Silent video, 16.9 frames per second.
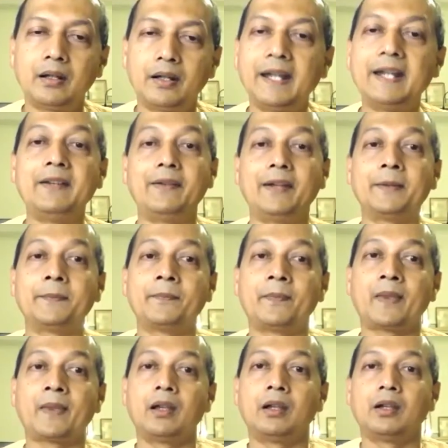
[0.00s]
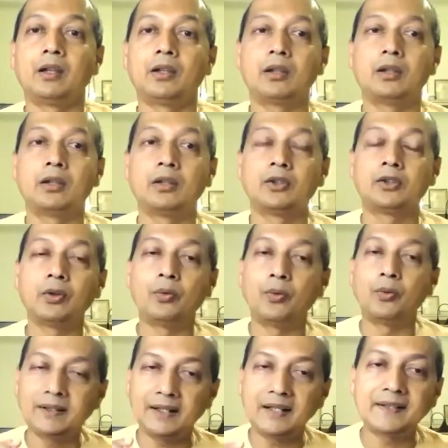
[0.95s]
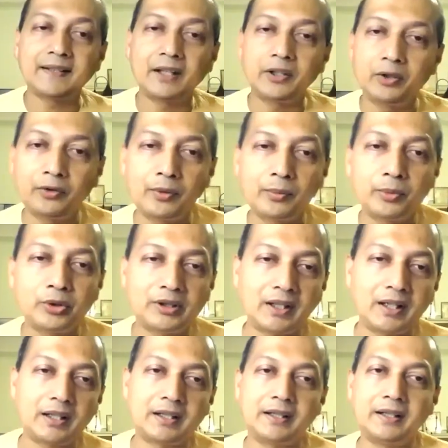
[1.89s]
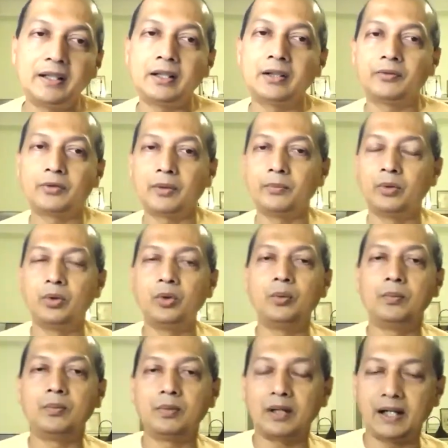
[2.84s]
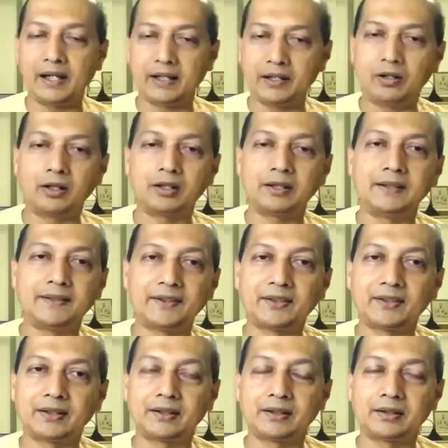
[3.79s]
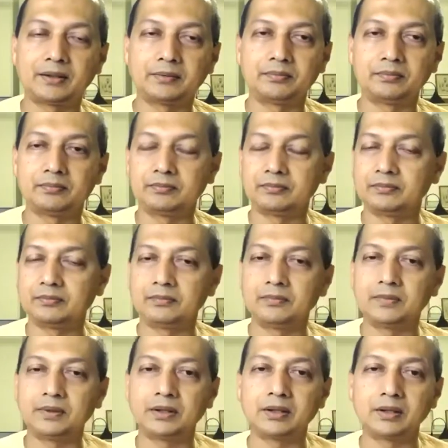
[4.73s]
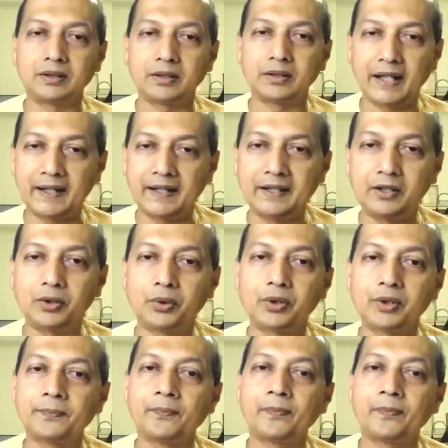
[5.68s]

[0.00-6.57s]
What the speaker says: Anyway, so one great sadhu from Uttarakhand, from whom I got this anecdote.